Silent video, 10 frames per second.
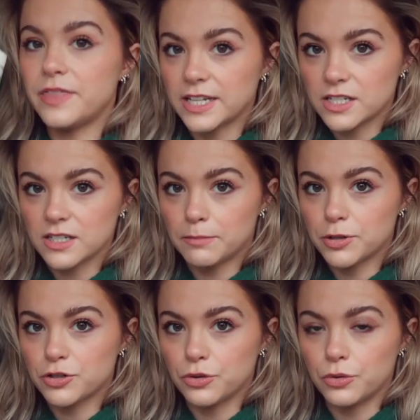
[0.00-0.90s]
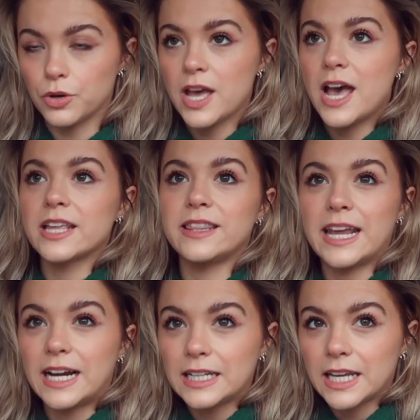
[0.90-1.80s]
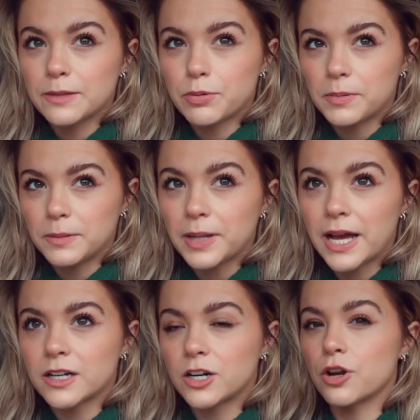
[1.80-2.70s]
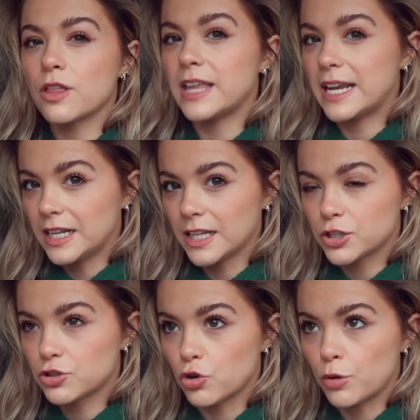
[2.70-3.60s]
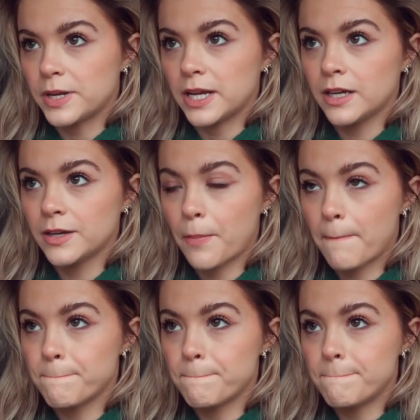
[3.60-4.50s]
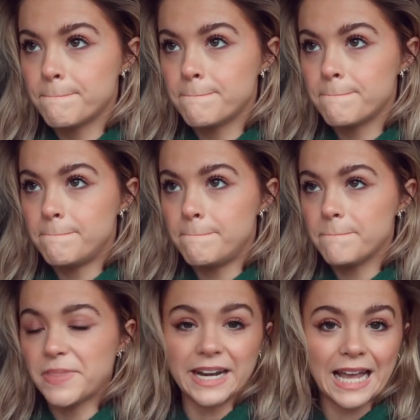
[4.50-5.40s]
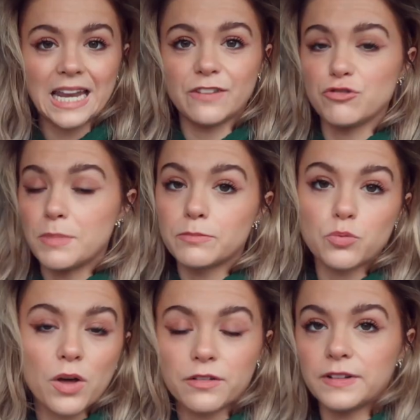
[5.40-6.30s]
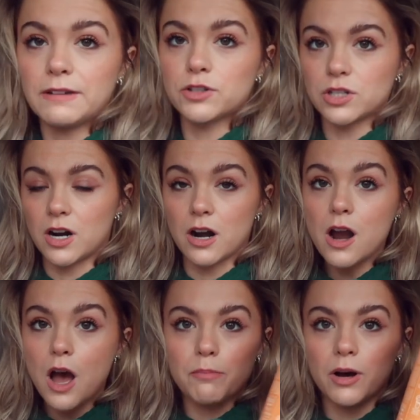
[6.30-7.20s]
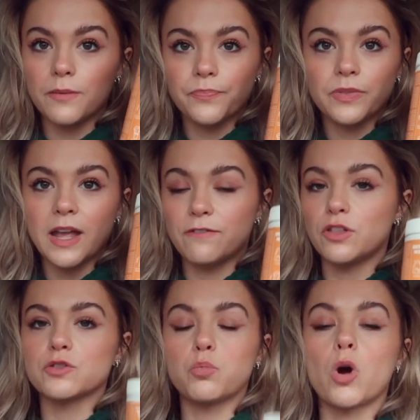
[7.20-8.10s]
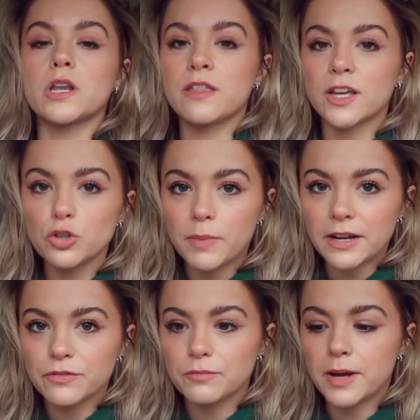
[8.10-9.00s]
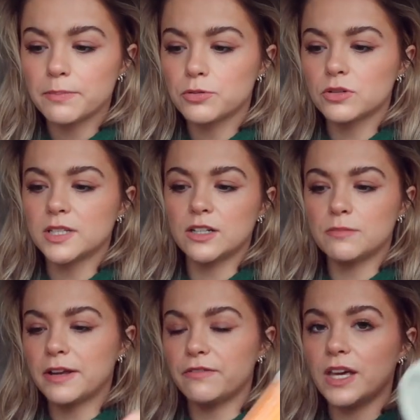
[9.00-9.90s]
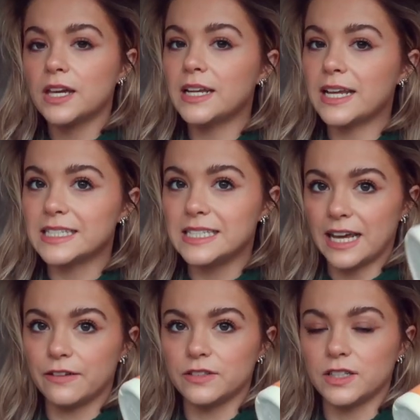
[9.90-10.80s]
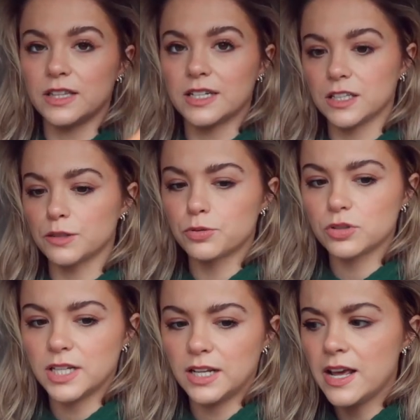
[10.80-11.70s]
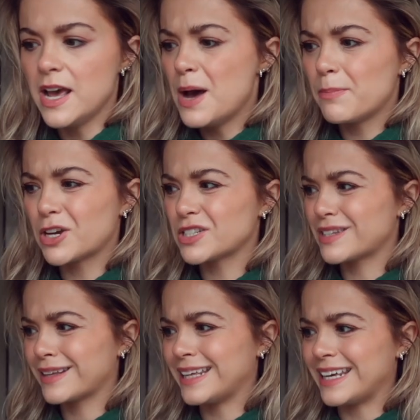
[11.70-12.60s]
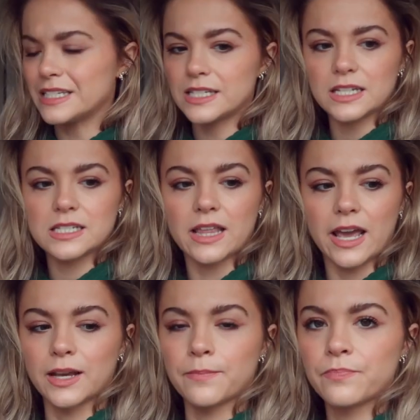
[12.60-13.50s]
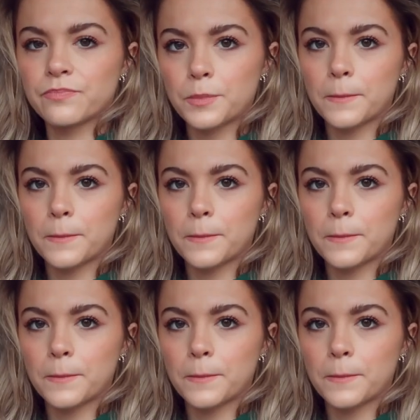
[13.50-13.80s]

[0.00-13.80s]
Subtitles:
This is number 2. Then I like probably blackcurrant. Then I like strawberry. Then I can't even remember what other flavours there are. But if there's one thing you buy from My Protein or My Vegan, it is definitely the clear protein, because it's like the easiest thing